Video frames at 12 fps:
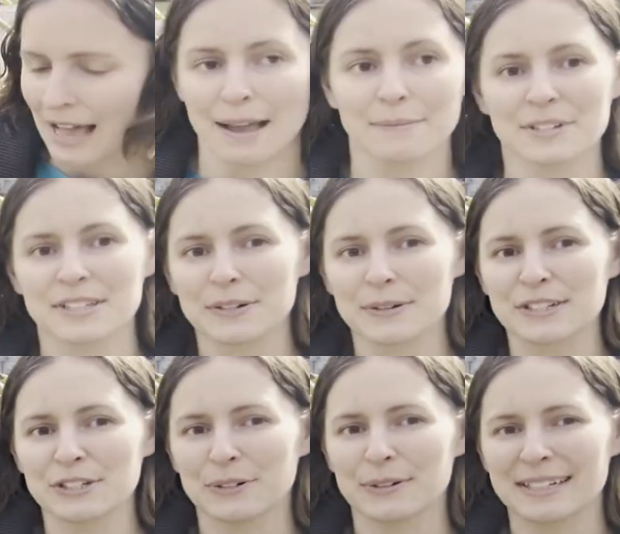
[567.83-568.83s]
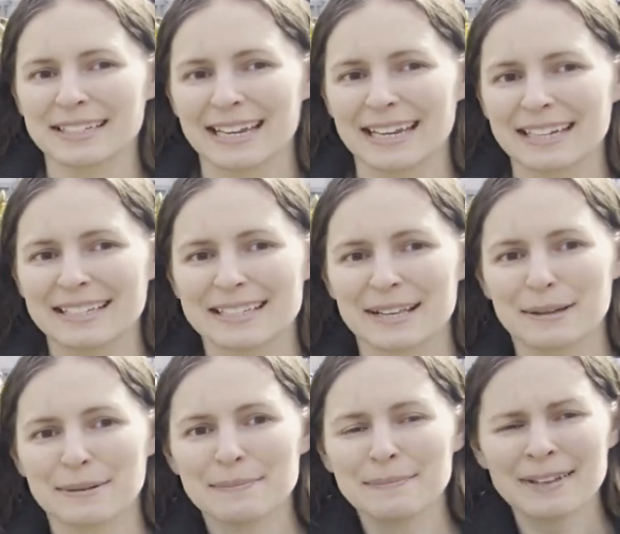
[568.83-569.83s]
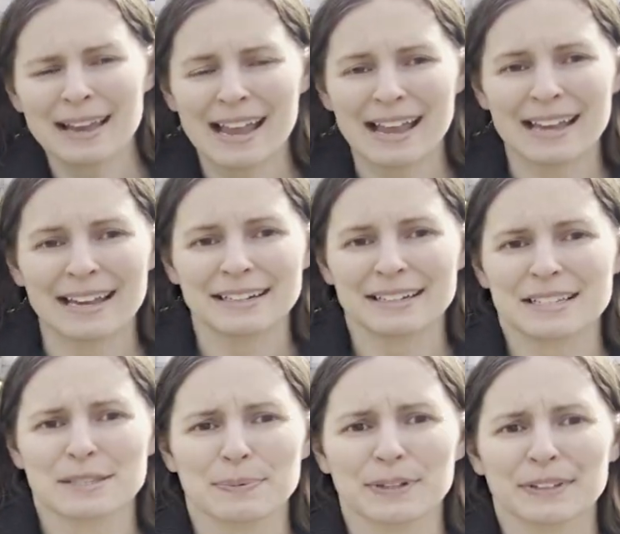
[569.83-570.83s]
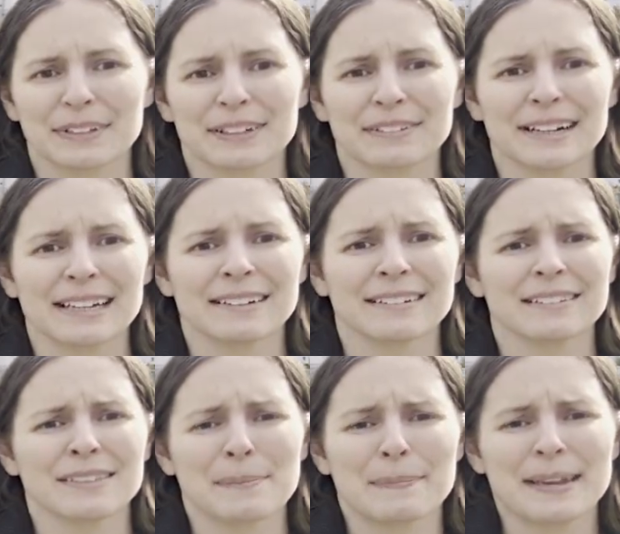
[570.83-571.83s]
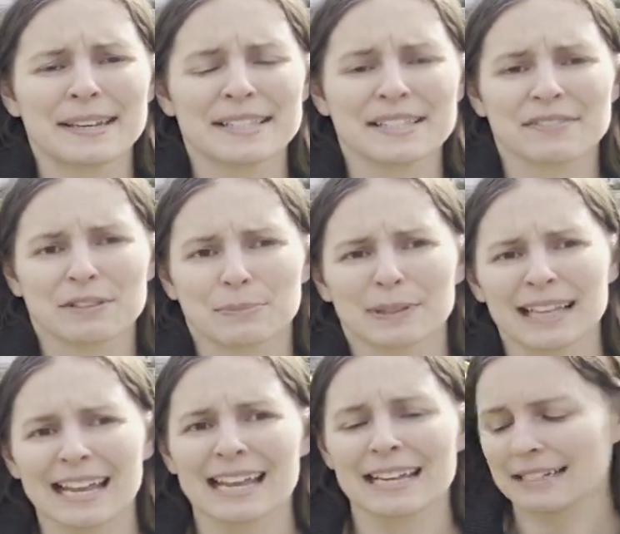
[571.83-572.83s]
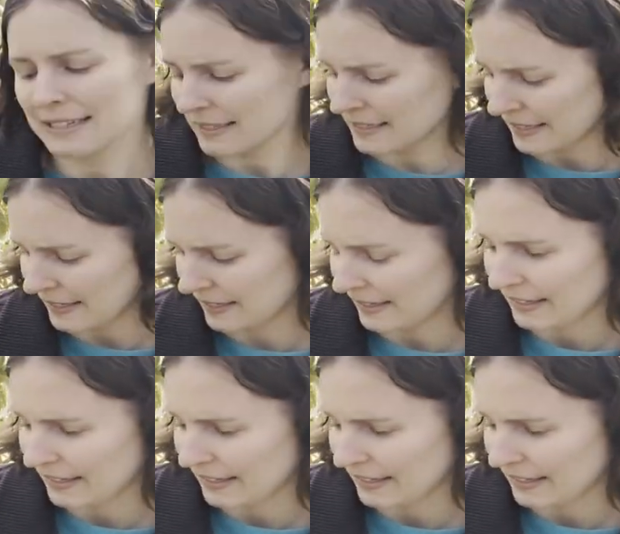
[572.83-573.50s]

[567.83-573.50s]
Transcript: I'm just going to take some and sprinkle it around the base of the plant.